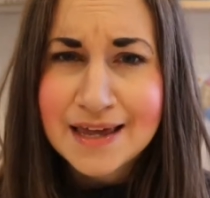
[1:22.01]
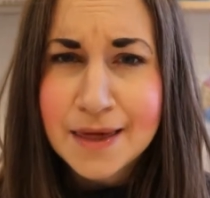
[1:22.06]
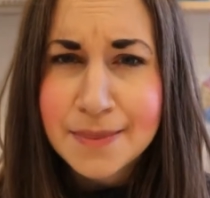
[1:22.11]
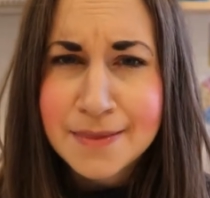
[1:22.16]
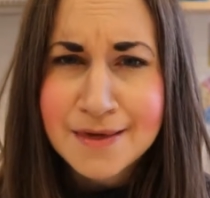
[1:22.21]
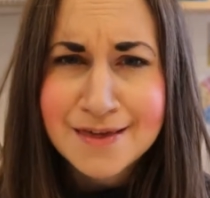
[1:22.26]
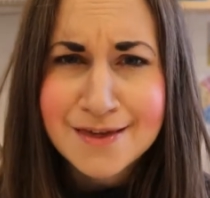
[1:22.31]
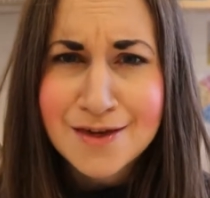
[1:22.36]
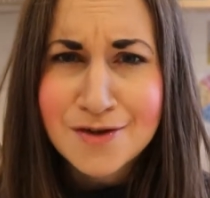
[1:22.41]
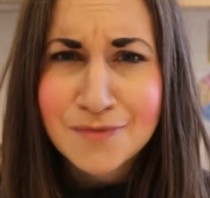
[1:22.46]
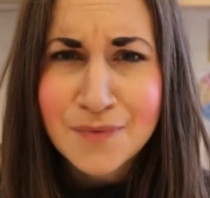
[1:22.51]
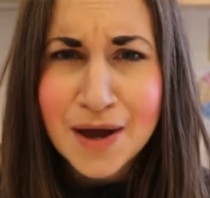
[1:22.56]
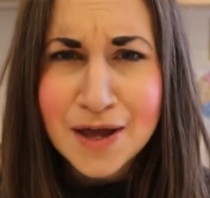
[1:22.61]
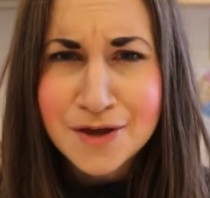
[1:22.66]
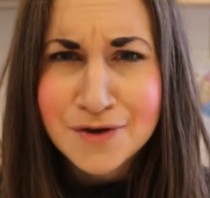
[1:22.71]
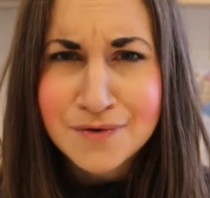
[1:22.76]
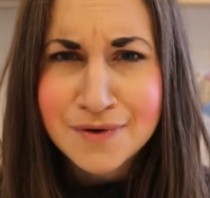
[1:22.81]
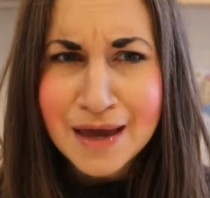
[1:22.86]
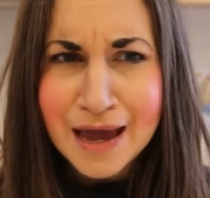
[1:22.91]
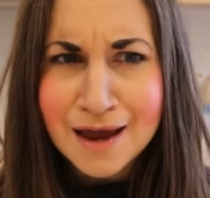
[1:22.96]
and this is where
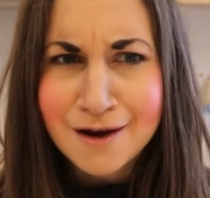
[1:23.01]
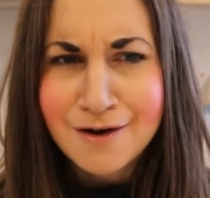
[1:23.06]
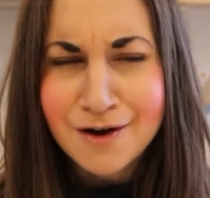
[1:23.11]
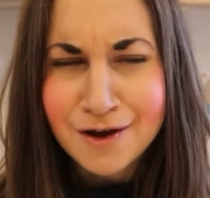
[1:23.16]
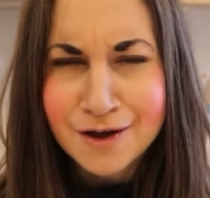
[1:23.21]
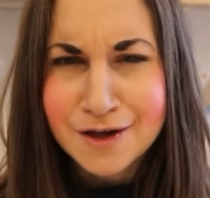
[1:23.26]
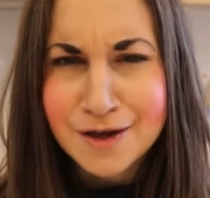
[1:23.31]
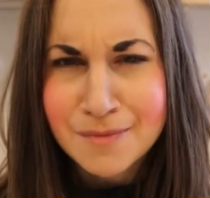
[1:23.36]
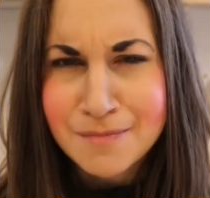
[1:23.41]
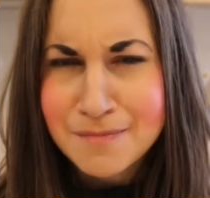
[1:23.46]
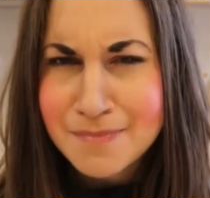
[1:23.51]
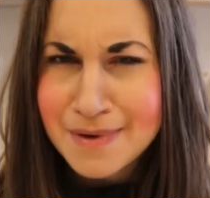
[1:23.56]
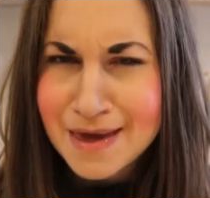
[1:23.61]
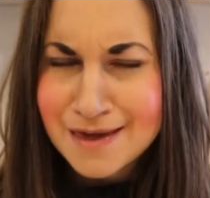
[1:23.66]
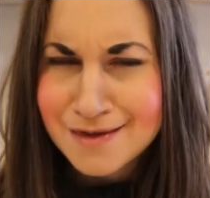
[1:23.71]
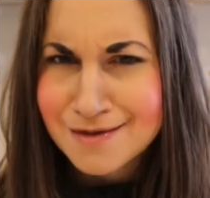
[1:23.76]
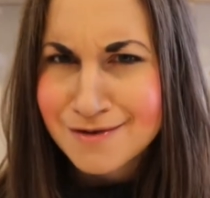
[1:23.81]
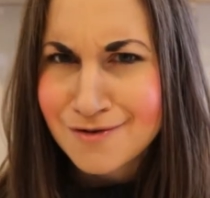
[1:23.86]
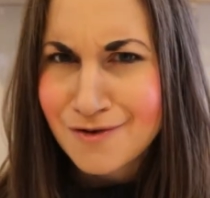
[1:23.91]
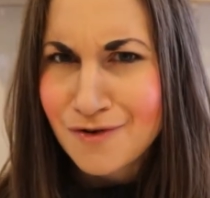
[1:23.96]
you get like
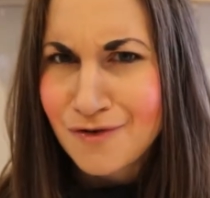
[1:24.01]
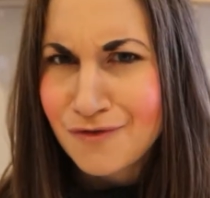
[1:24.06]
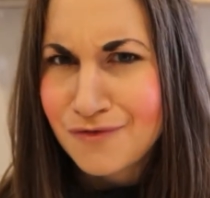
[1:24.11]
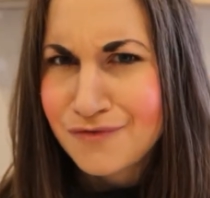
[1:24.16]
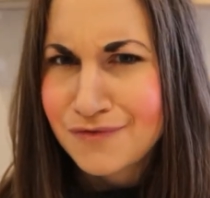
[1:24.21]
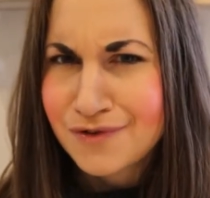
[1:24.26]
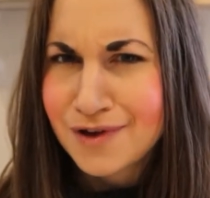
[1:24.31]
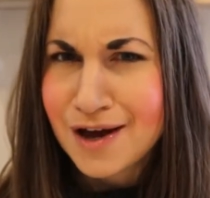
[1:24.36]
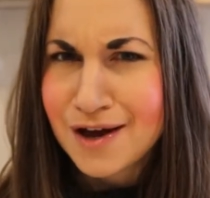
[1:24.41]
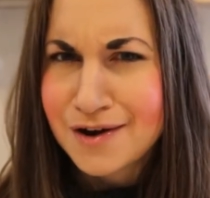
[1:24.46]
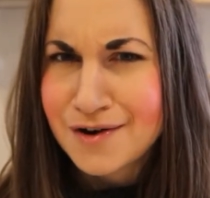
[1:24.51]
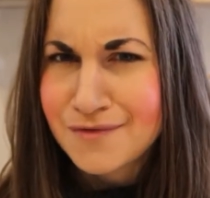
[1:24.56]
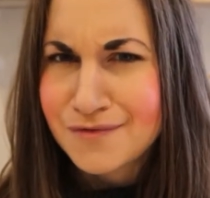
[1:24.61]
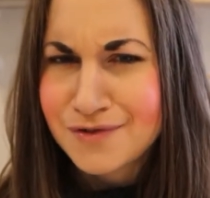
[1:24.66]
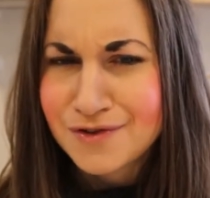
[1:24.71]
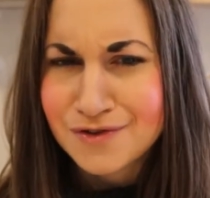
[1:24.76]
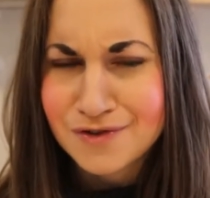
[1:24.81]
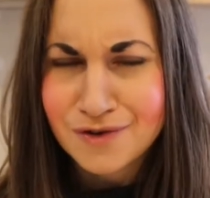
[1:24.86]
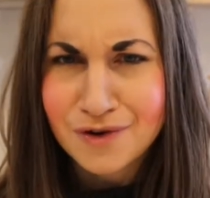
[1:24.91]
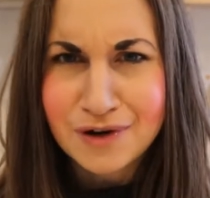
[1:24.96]
bits of kind of
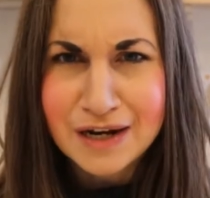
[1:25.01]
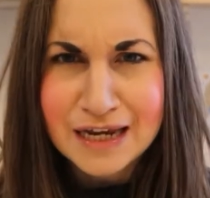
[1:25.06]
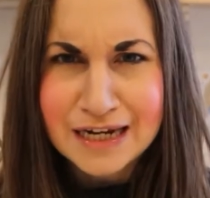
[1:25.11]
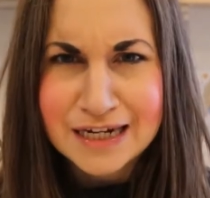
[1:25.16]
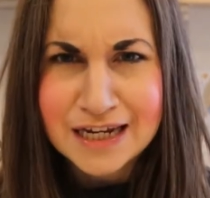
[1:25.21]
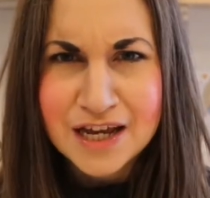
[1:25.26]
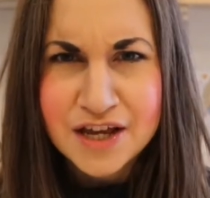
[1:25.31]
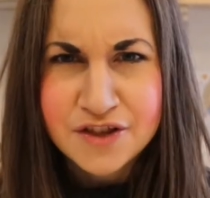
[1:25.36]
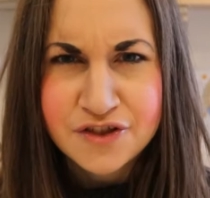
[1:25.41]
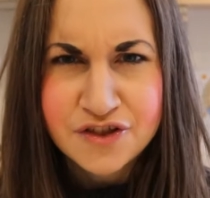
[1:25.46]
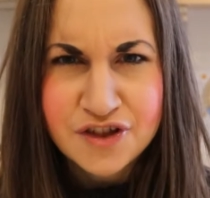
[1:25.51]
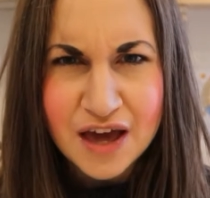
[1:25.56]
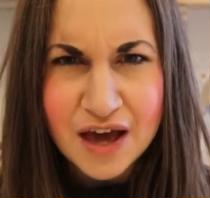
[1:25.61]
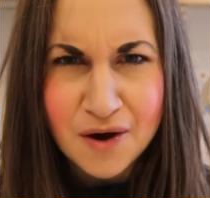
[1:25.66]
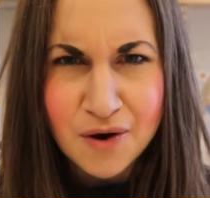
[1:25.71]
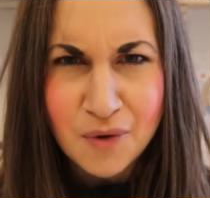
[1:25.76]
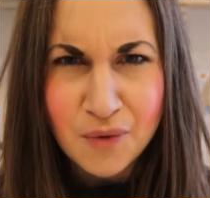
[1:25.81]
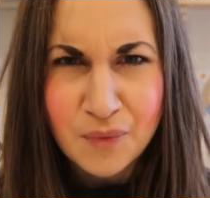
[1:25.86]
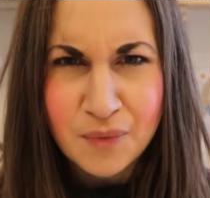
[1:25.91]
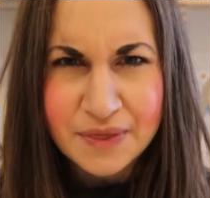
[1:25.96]
solid
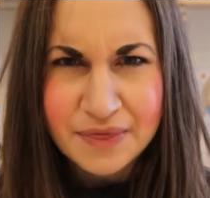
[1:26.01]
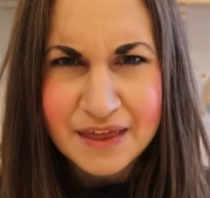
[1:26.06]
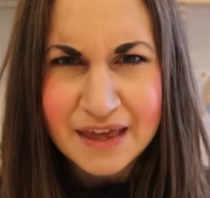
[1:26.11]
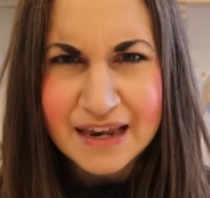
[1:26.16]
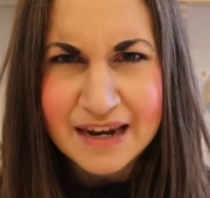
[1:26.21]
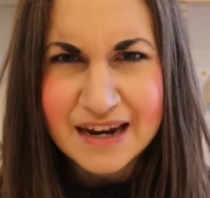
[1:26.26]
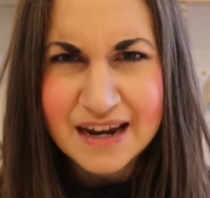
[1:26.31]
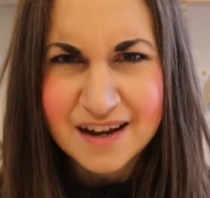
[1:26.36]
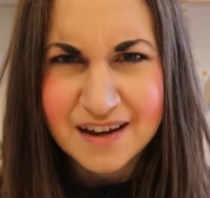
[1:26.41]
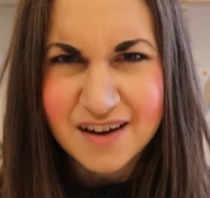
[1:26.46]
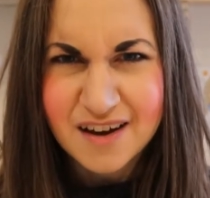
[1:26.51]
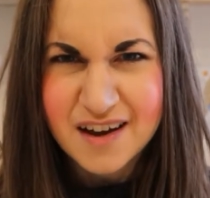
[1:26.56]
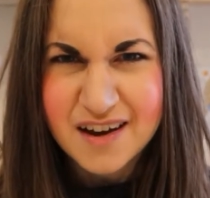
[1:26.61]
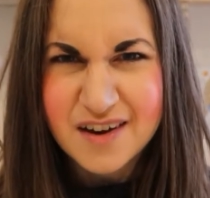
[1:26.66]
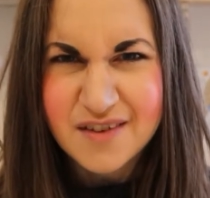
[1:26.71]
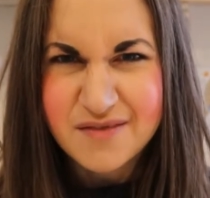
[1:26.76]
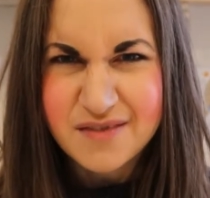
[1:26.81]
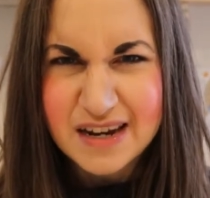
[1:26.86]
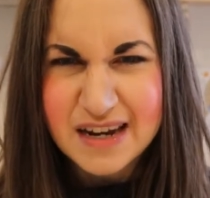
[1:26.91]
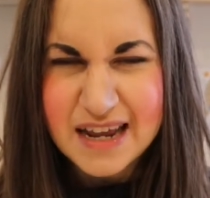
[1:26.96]
gel within a kind
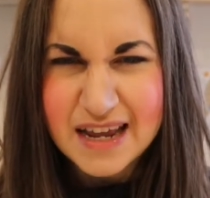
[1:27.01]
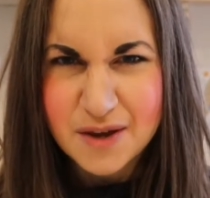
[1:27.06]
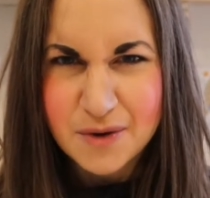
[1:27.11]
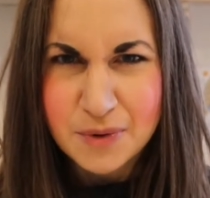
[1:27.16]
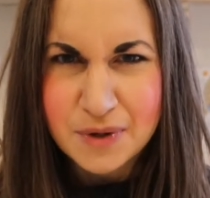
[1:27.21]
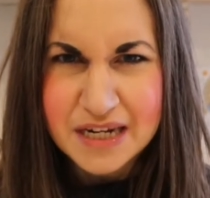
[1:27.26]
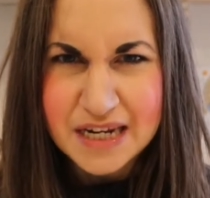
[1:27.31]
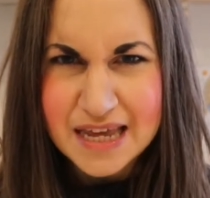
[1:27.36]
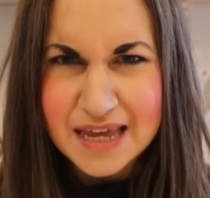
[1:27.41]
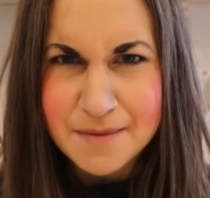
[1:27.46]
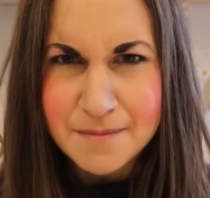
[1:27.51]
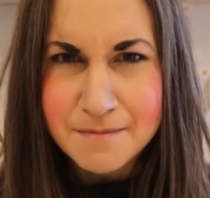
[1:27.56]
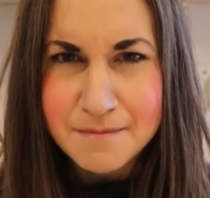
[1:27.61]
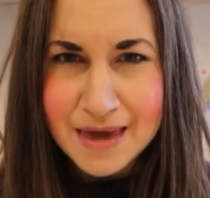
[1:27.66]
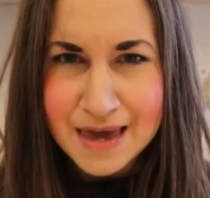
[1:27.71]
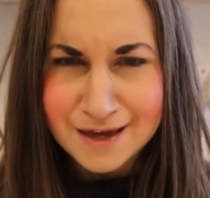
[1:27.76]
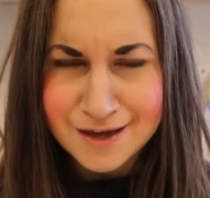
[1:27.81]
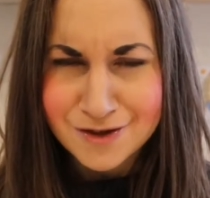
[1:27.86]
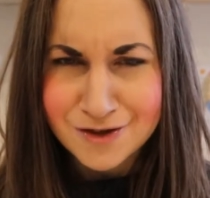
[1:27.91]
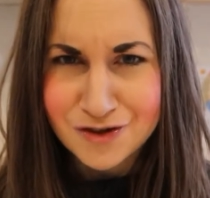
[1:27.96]
of liquidy
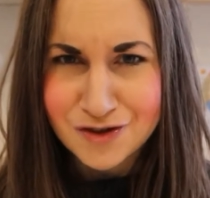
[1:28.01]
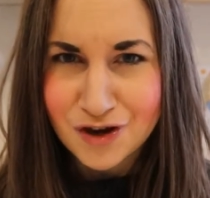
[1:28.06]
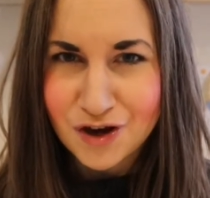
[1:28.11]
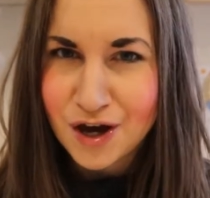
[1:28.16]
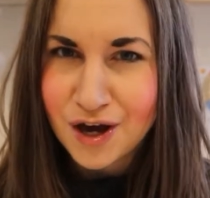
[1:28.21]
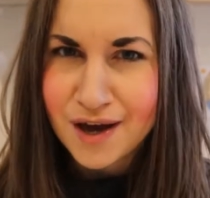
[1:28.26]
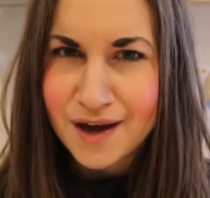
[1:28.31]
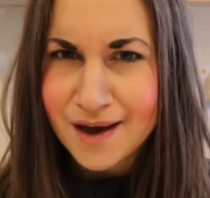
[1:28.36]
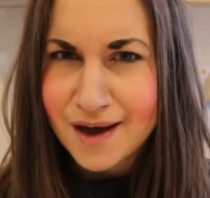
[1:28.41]
mixture.